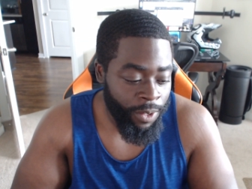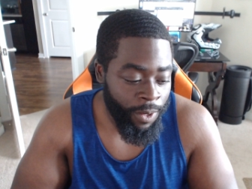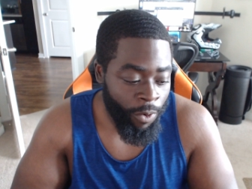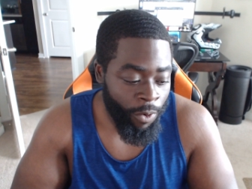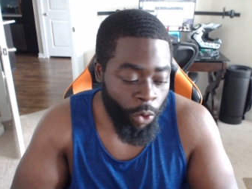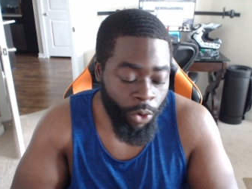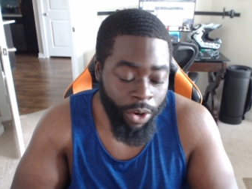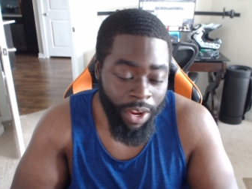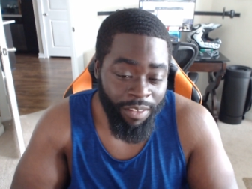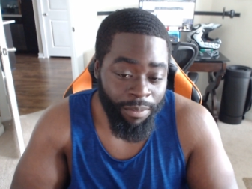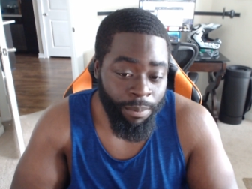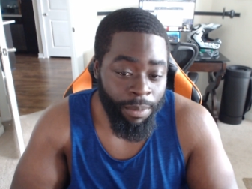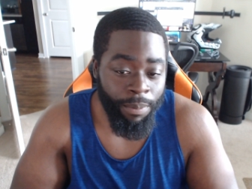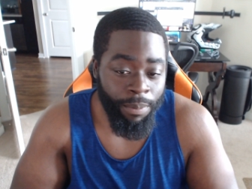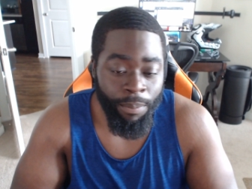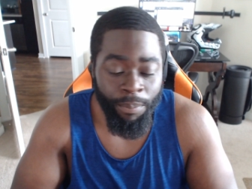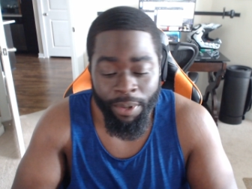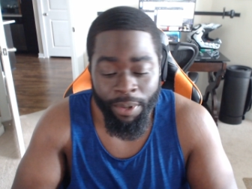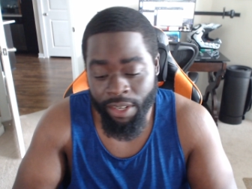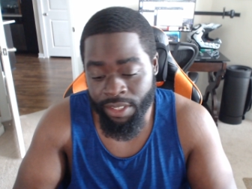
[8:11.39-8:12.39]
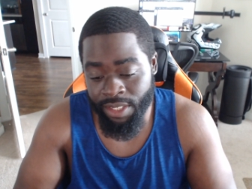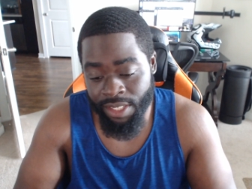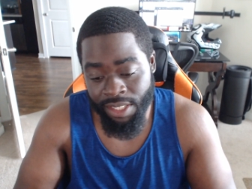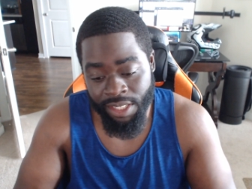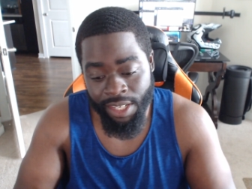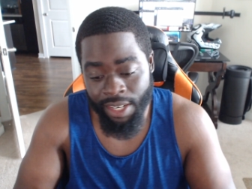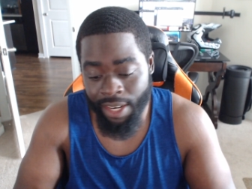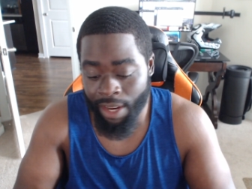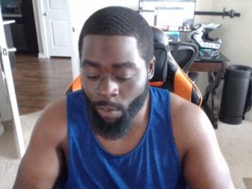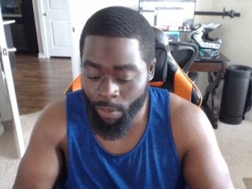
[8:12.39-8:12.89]
Or you have to be prepared to
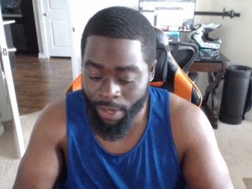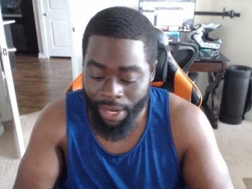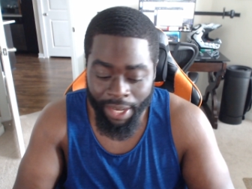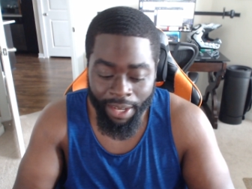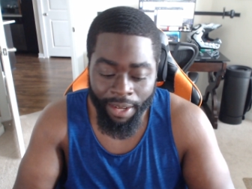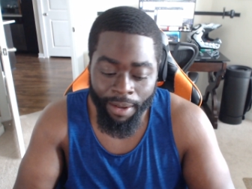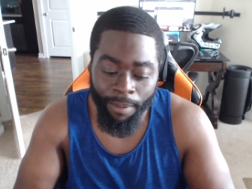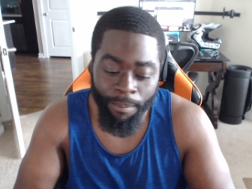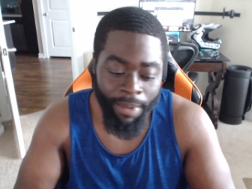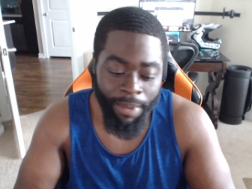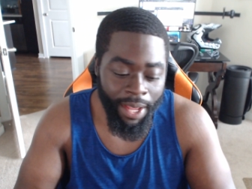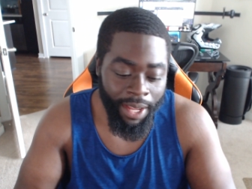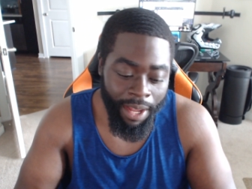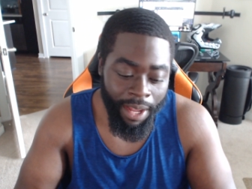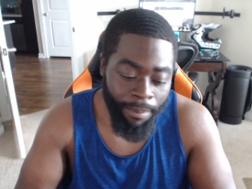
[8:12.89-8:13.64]
say that when I come back,